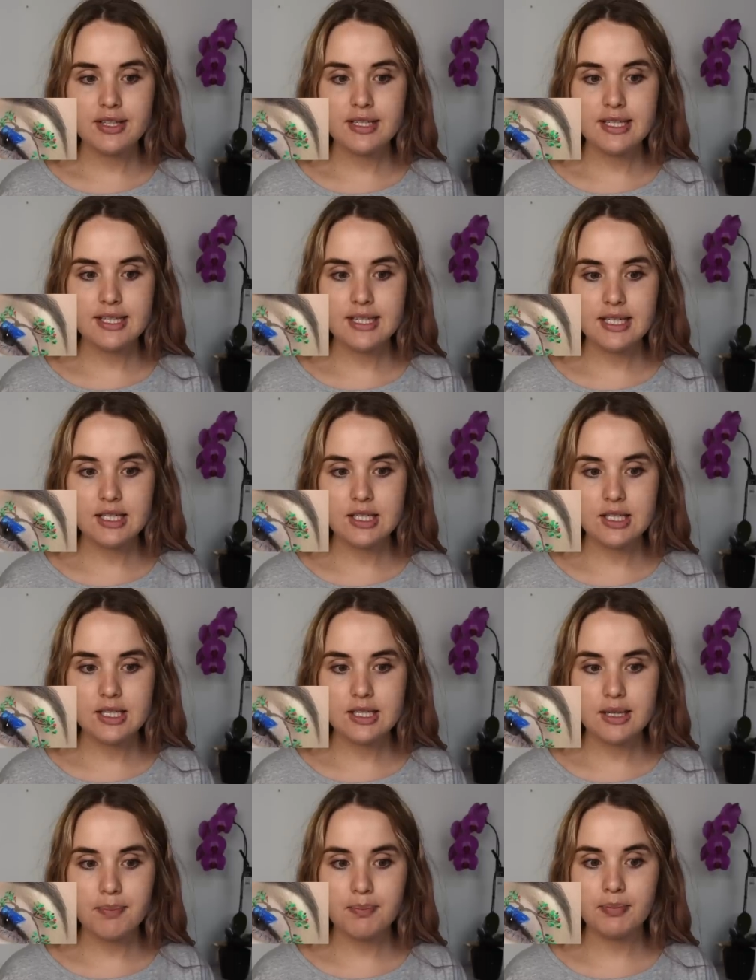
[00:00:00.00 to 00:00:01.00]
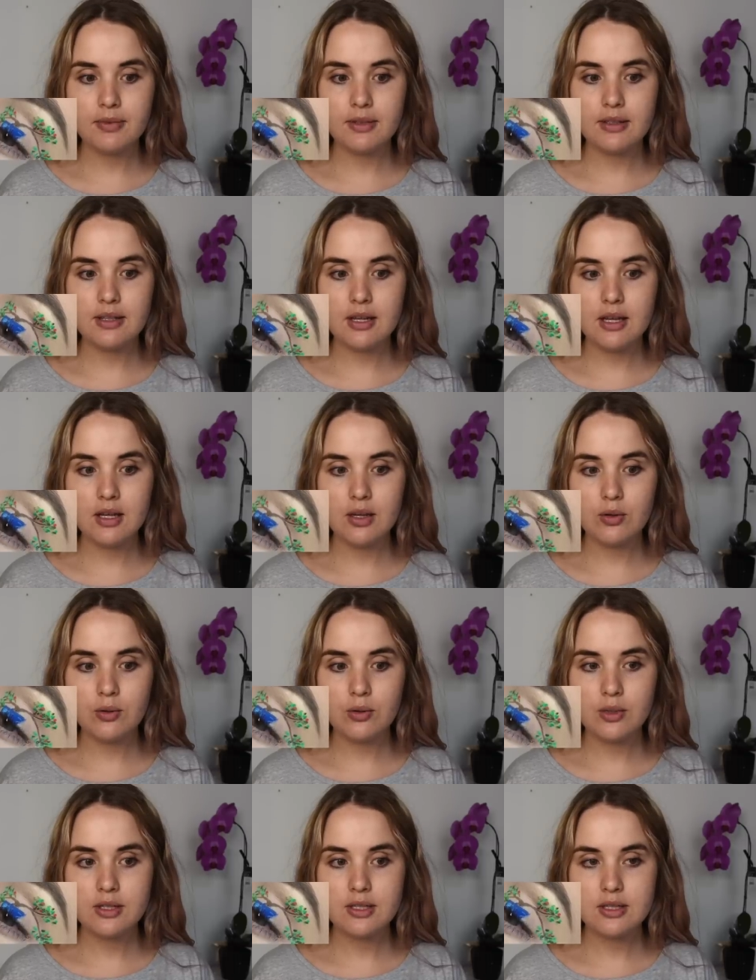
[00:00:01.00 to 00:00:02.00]
since
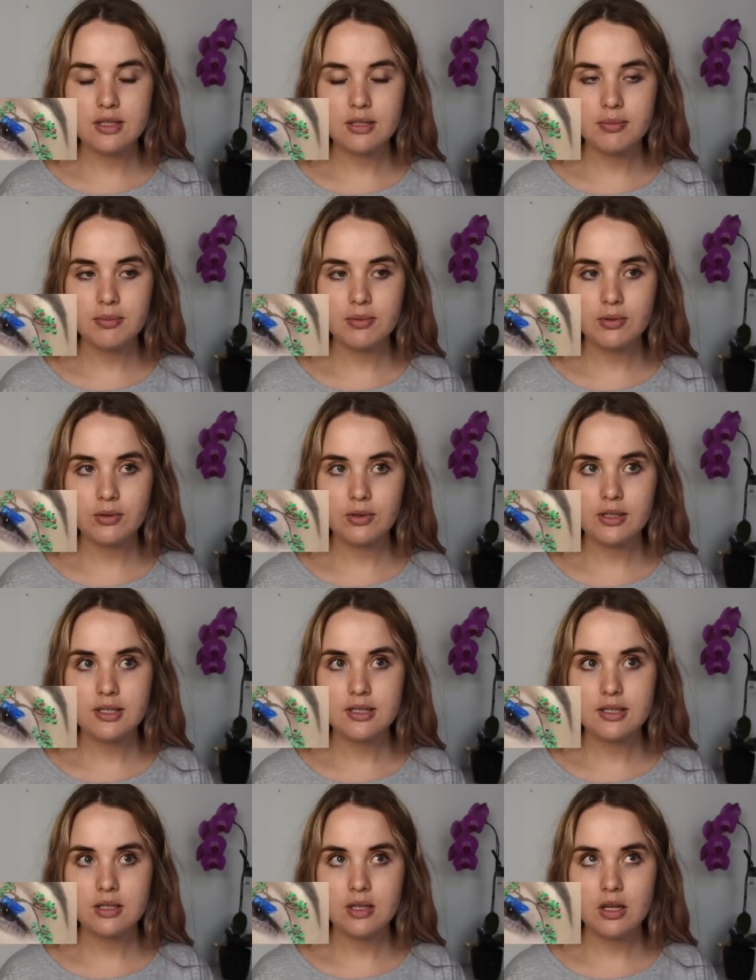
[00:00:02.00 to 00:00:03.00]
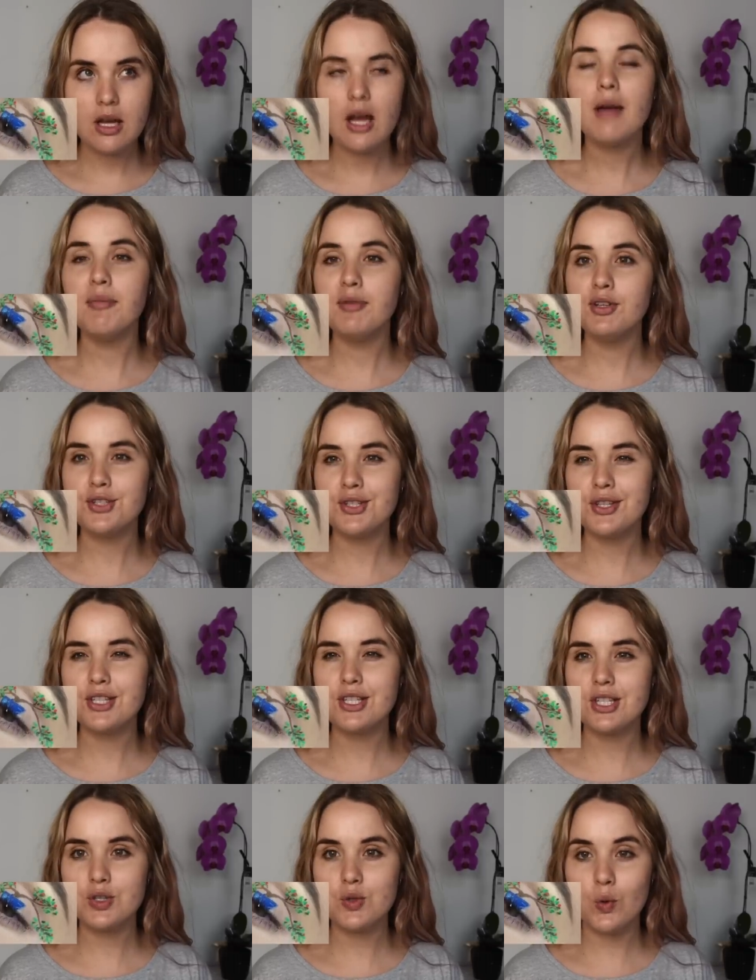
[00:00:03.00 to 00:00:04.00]
August. I've been using this
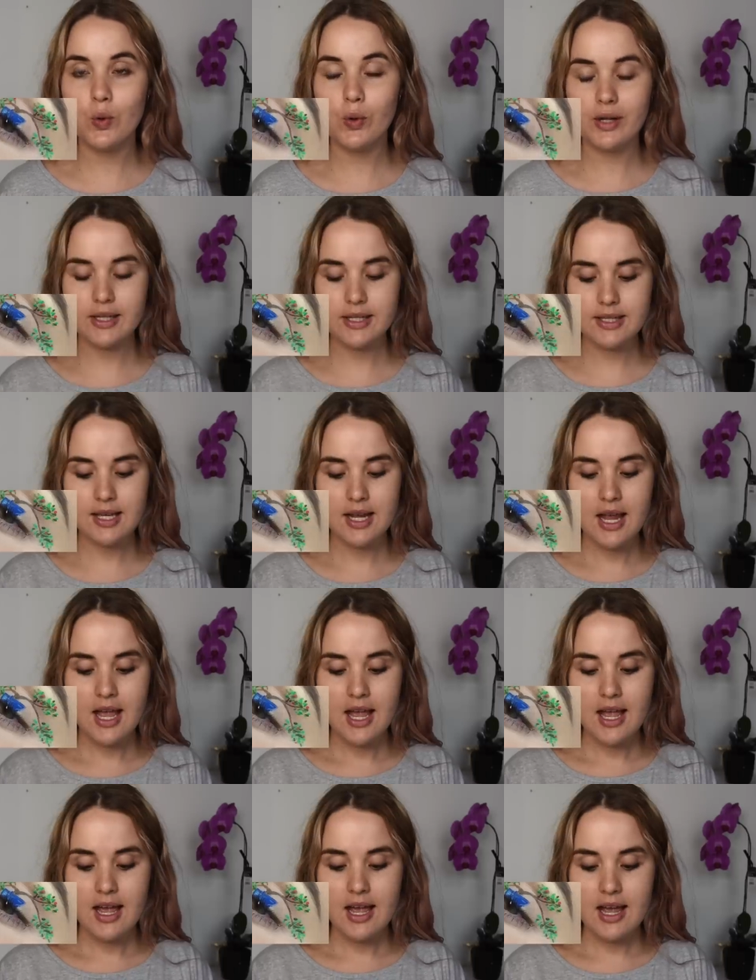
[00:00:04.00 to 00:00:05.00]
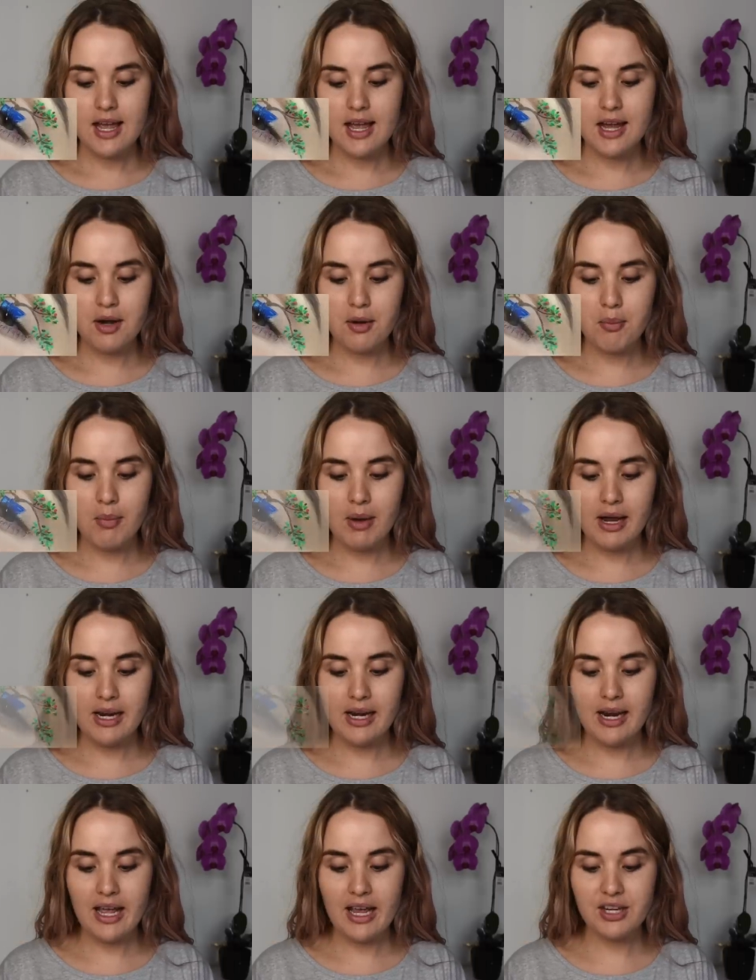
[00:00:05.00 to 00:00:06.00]
since August, and
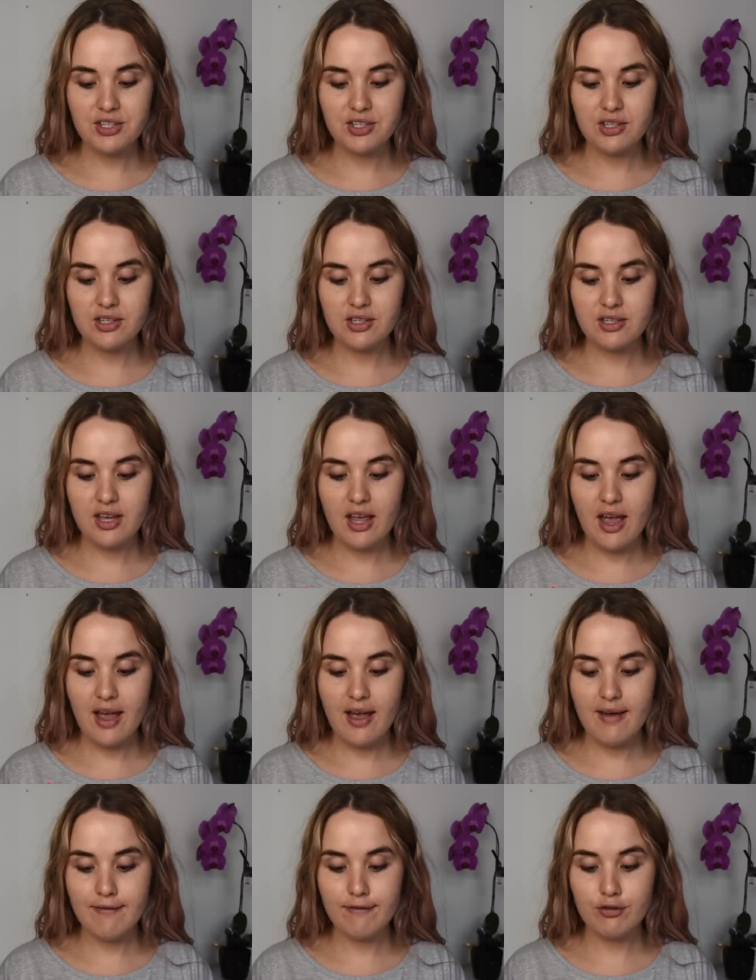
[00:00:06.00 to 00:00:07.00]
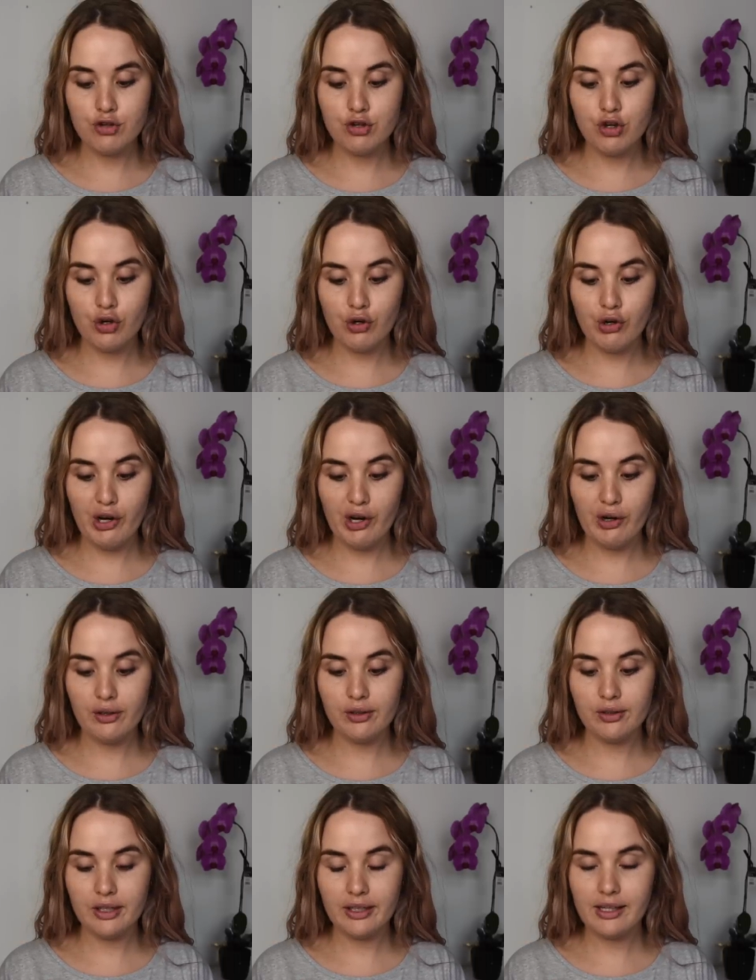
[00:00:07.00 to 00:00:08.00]
my lashes have
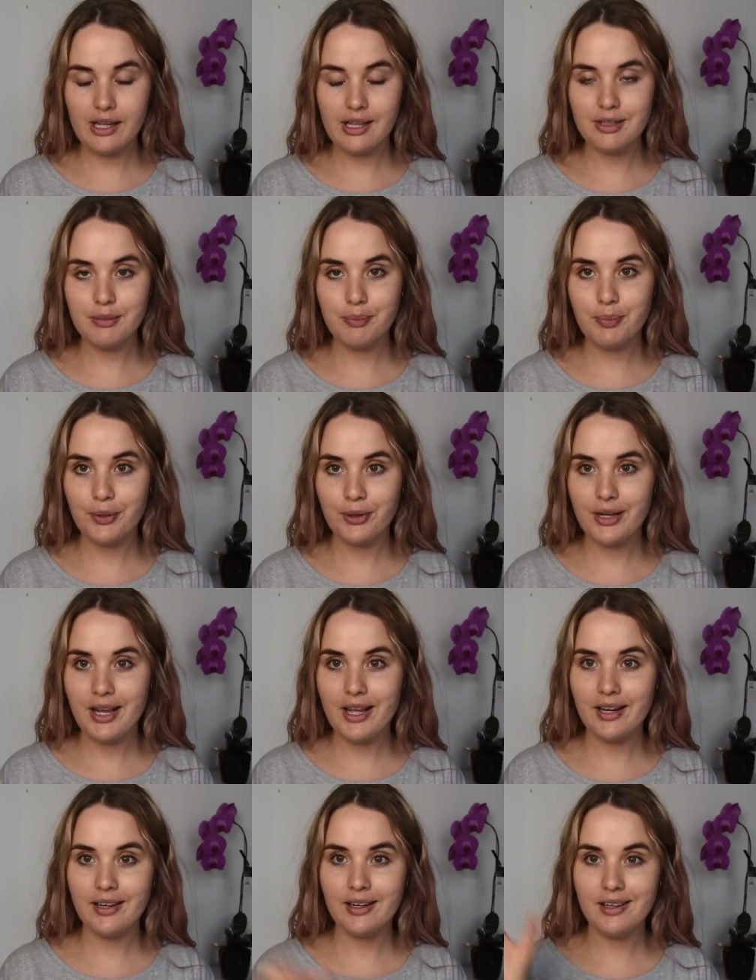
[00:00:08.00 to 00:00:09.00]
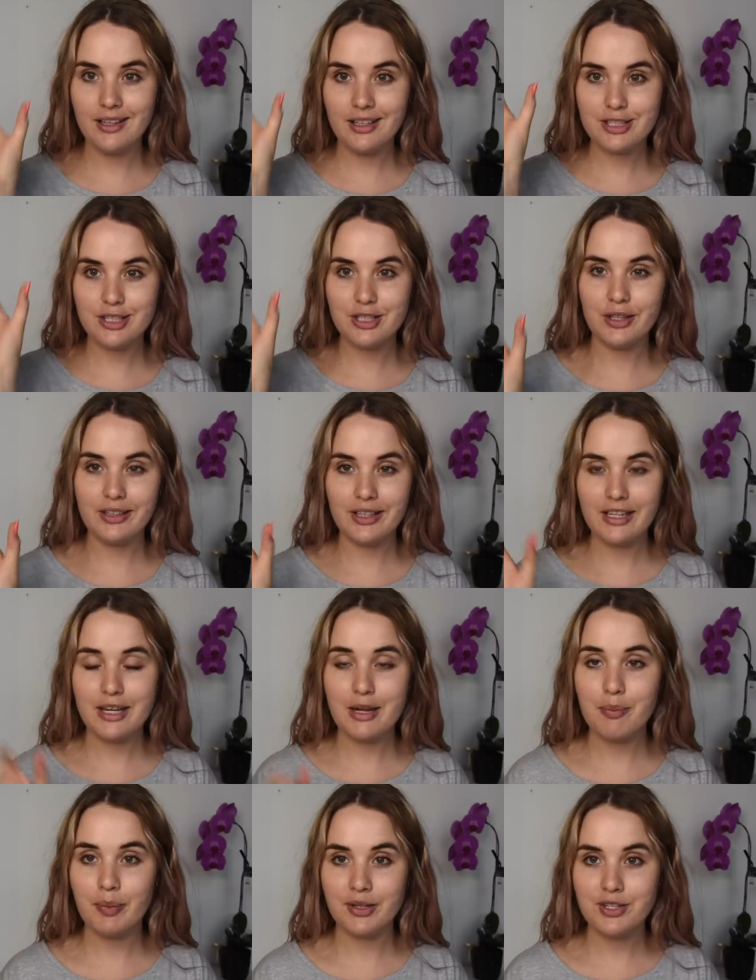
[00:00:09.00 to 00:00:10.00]
grown. Like I'll slot in
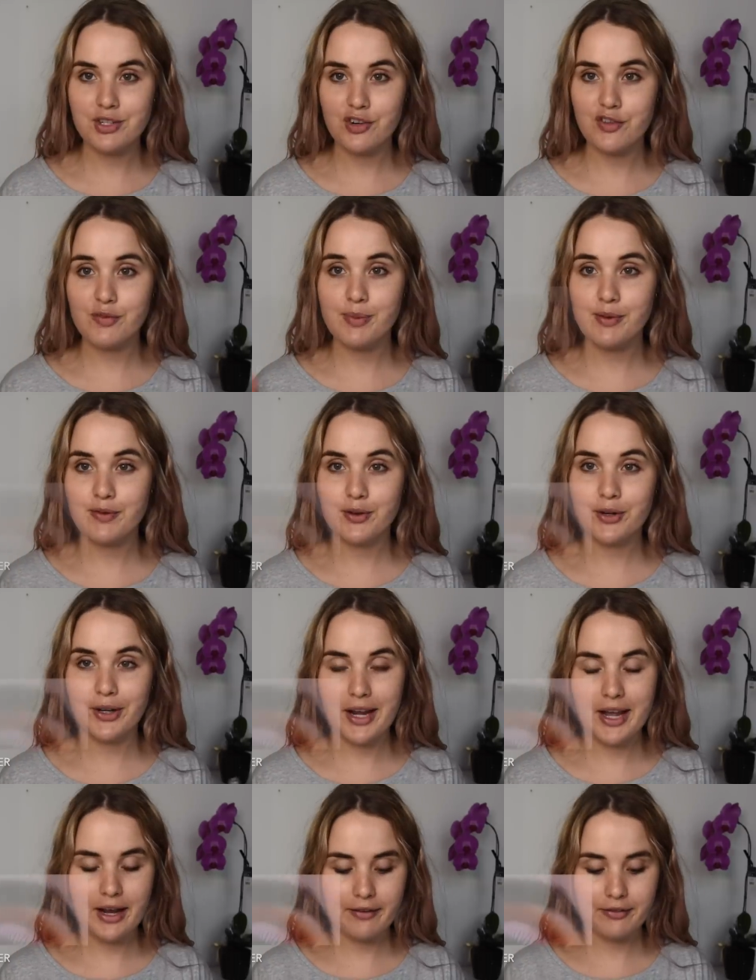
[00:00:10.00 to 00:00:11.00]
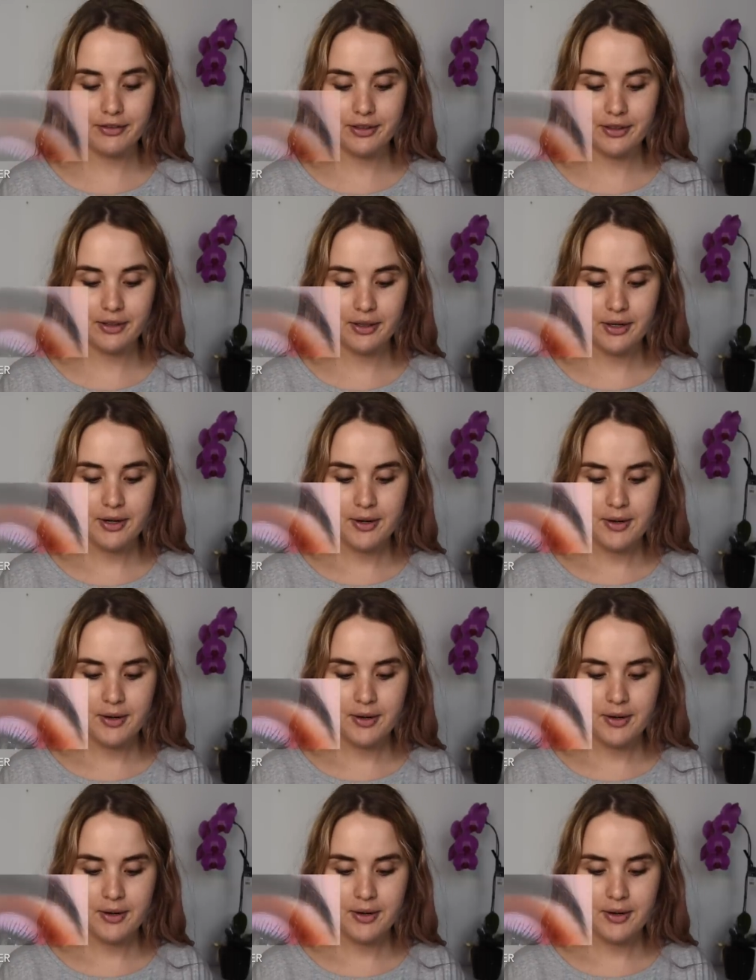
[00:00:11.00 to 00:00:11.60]
a picture of before and after.